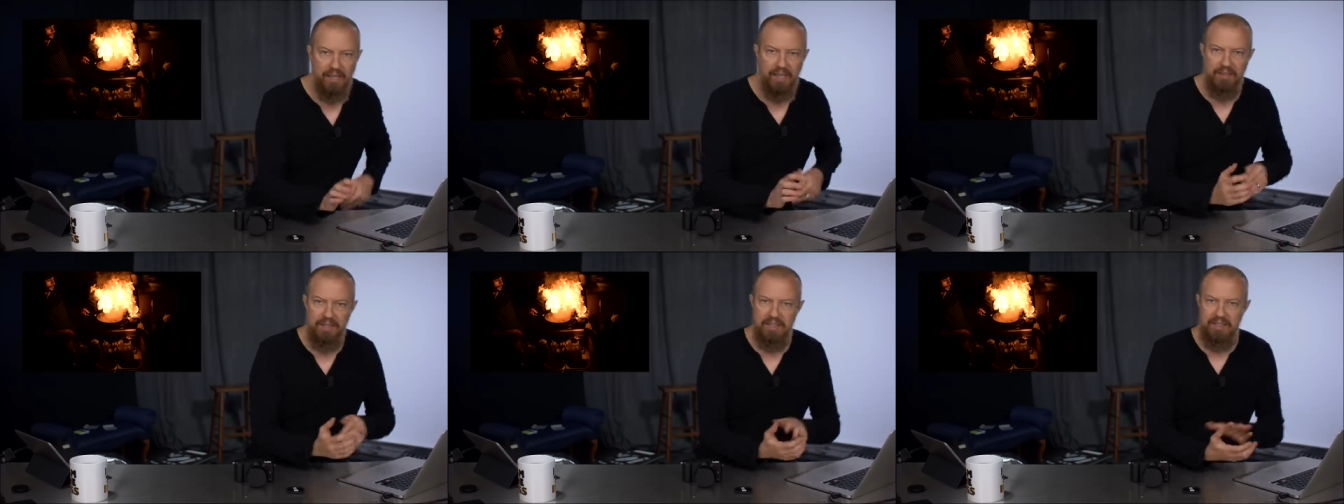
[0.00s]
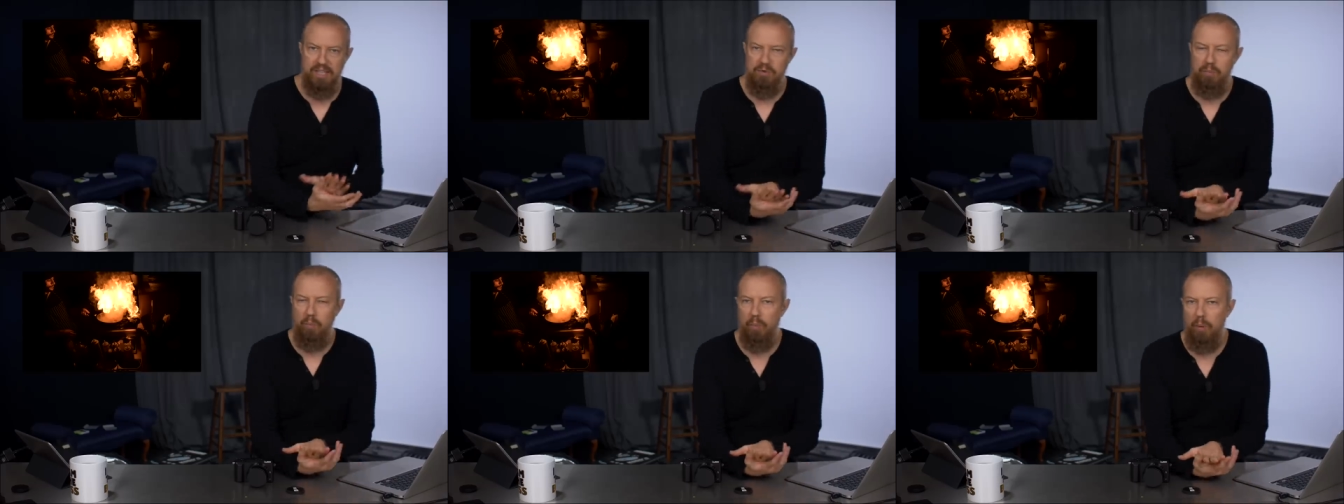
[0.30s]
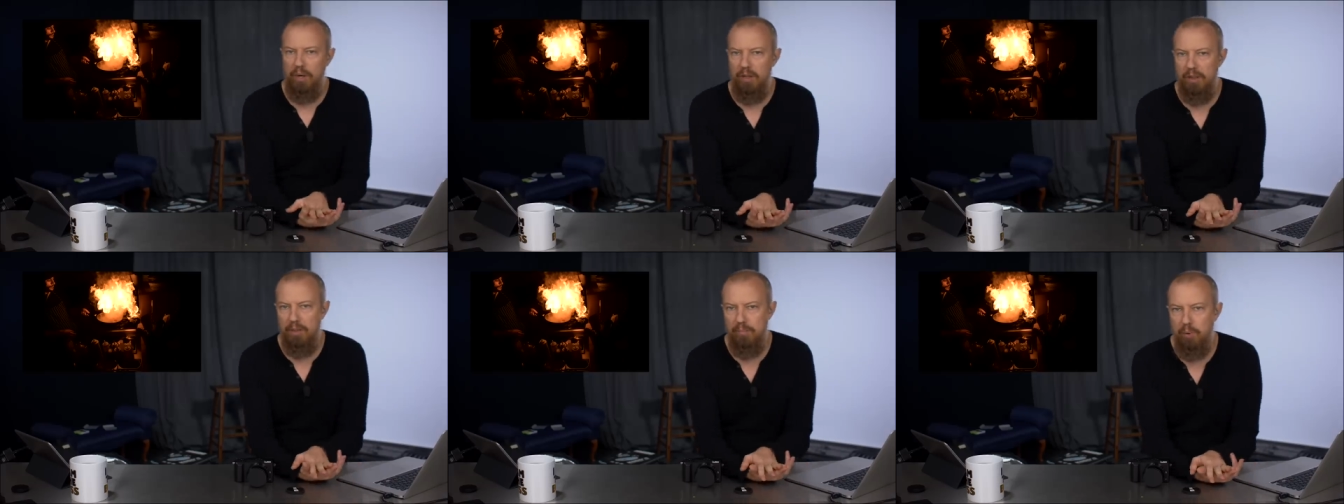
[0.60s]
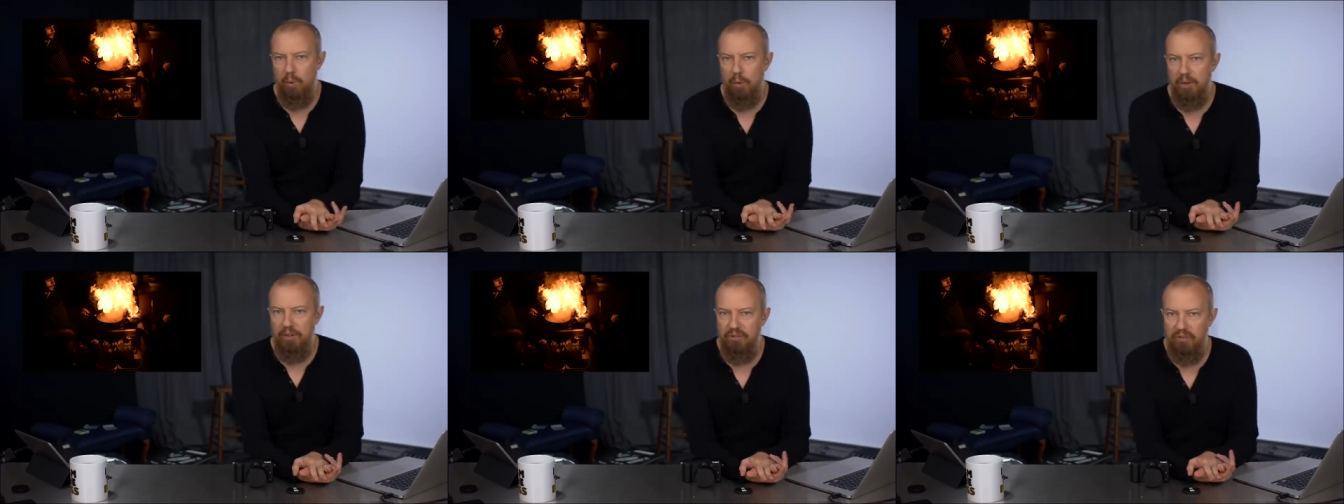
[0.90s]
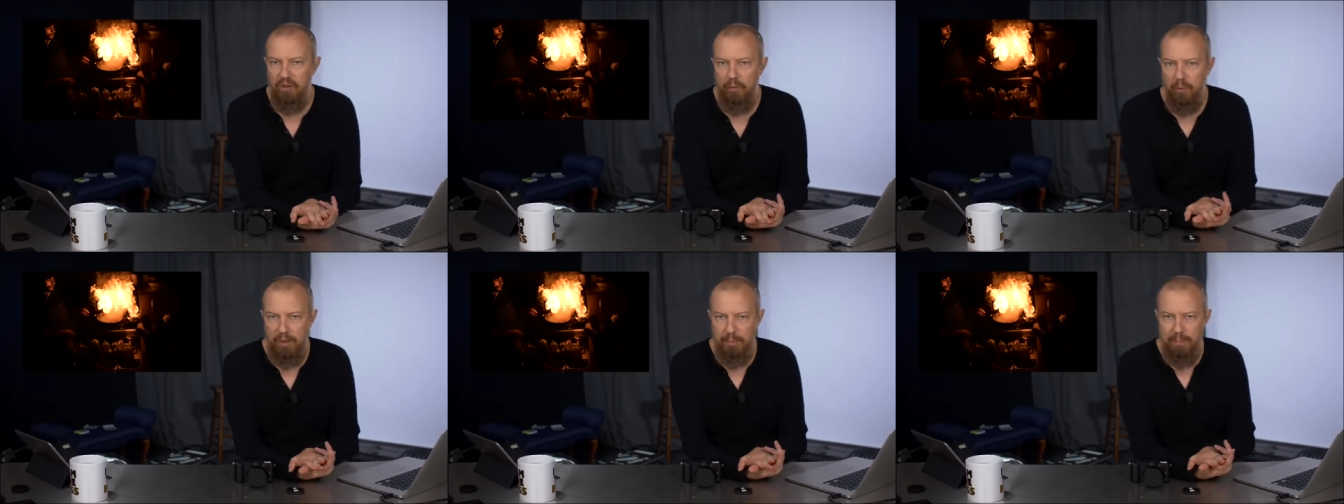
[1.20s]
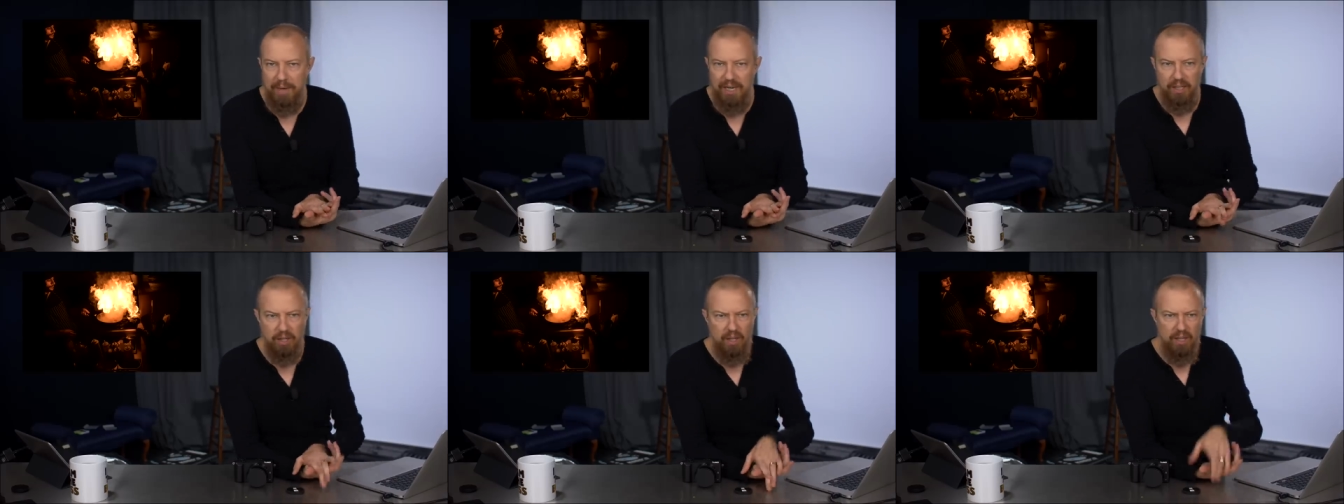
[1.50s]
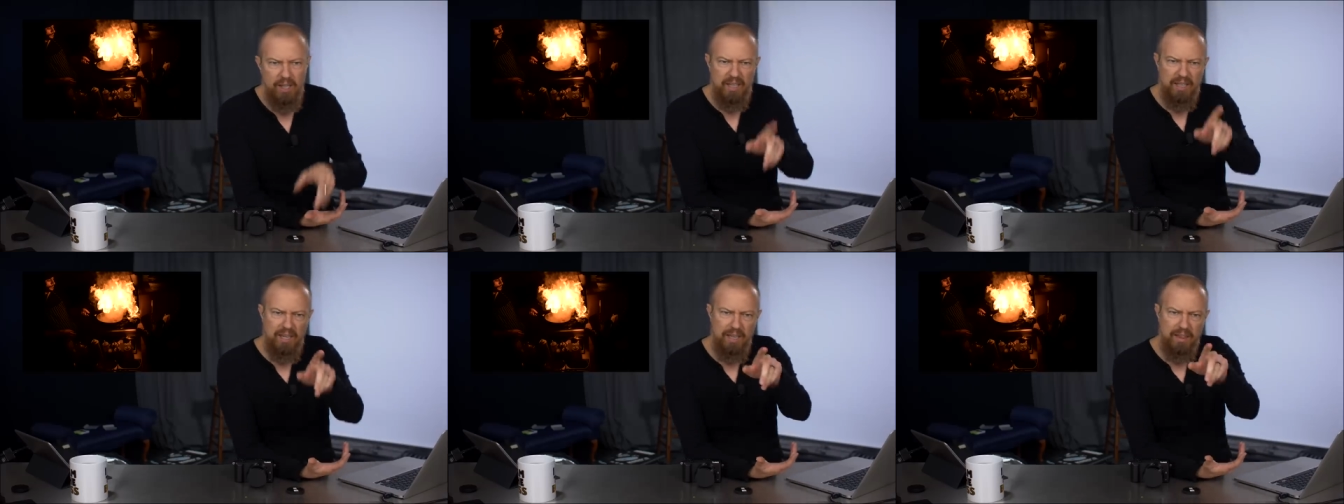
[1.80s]
I think that's one of the points that I want to make on
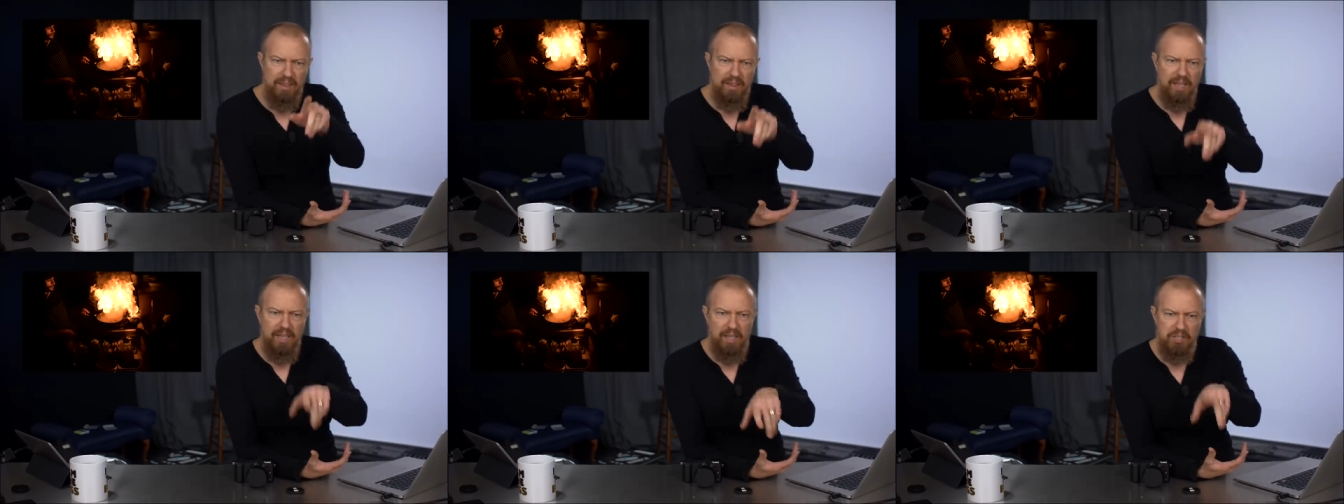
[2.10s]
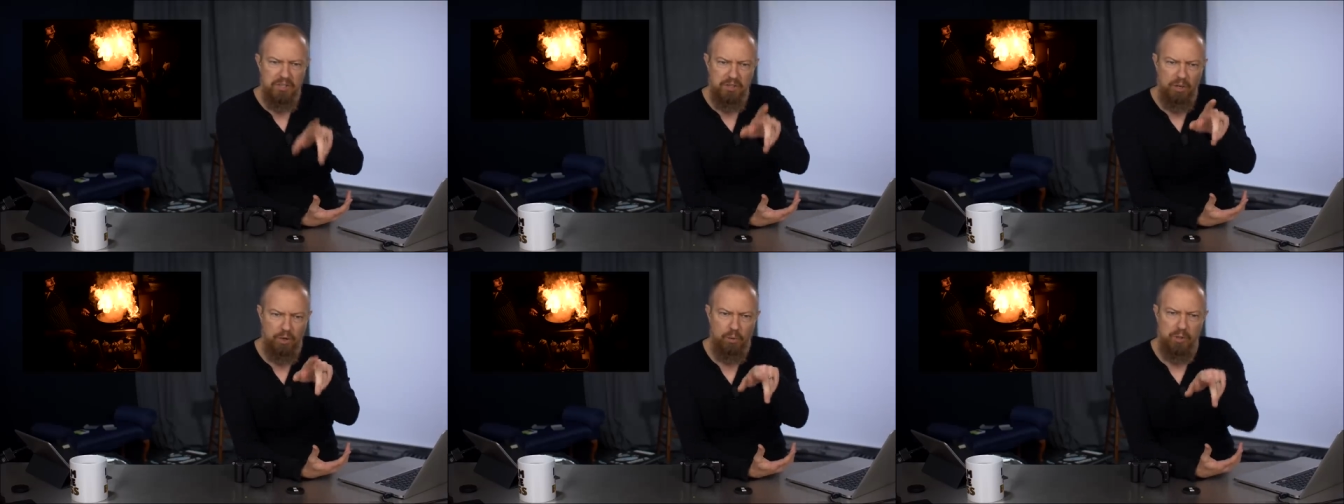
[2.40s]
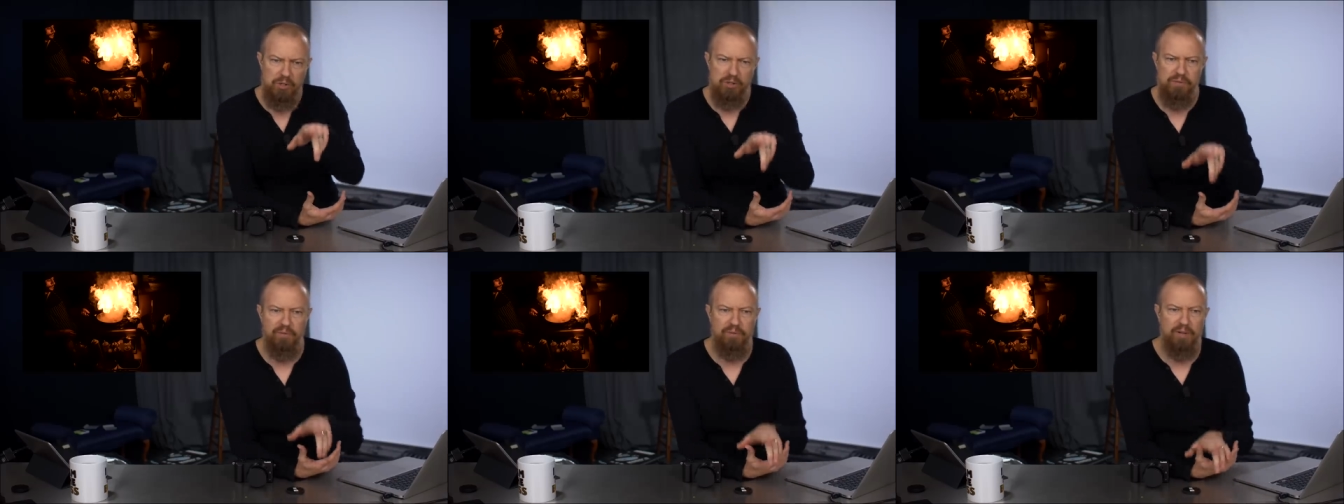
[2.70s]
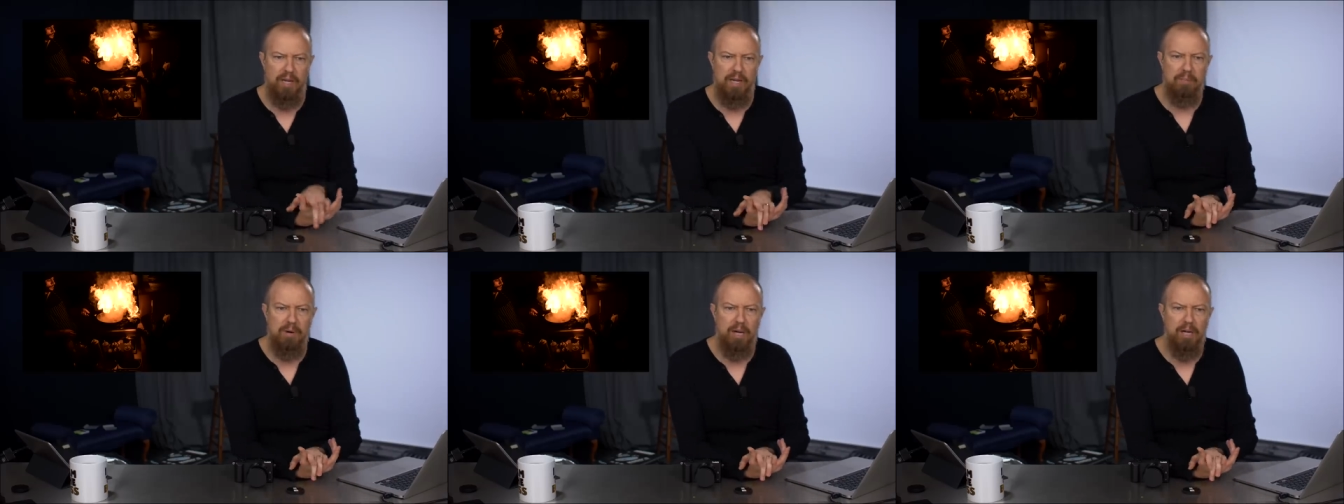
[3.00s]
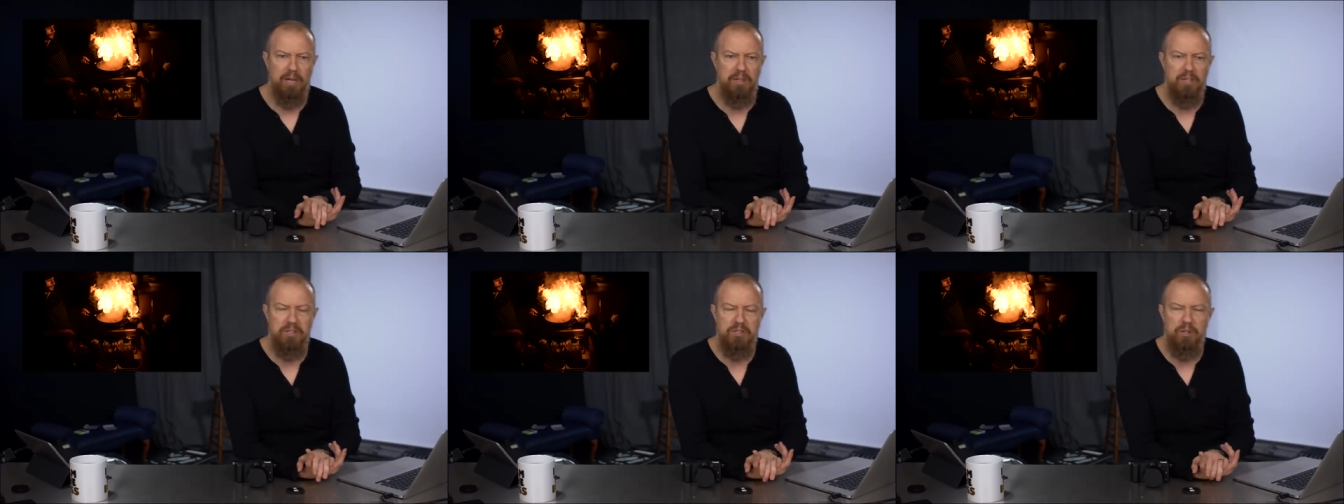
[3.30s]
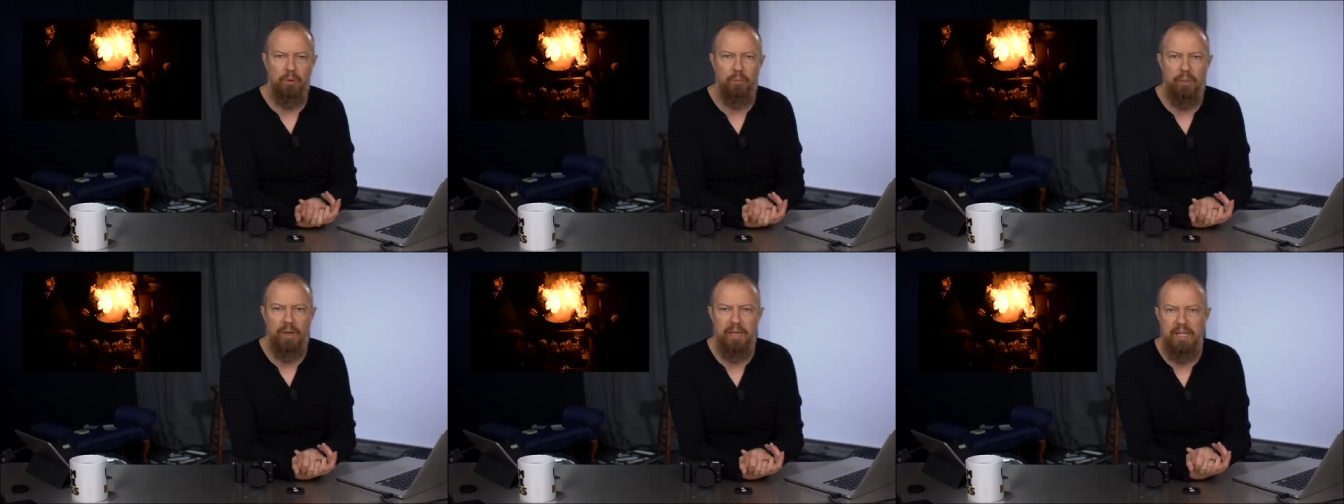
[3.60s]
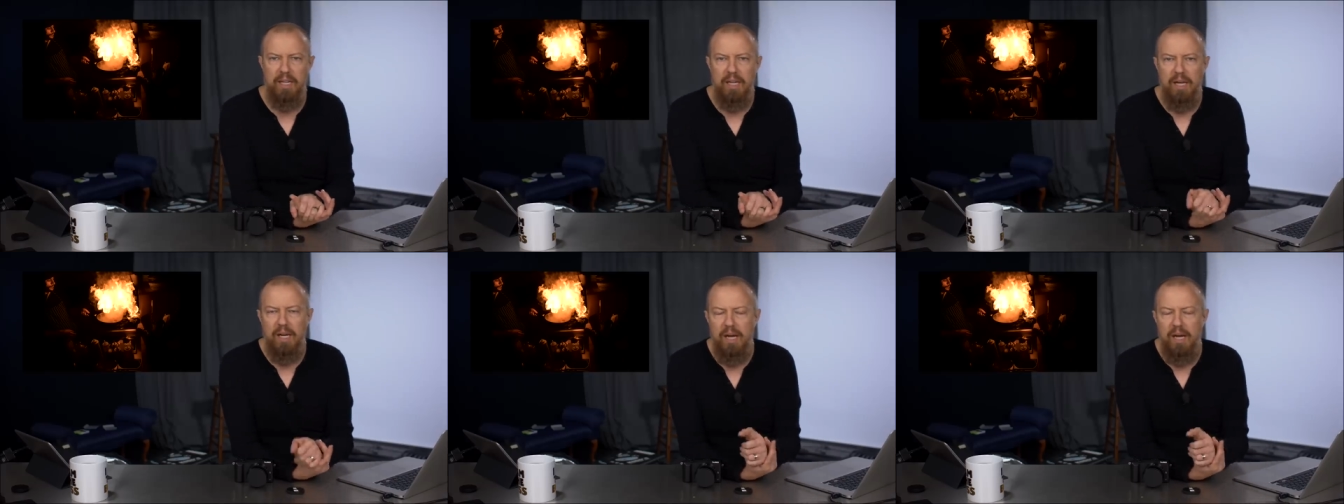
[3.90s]
it, and I think I saw a question fly by on this already.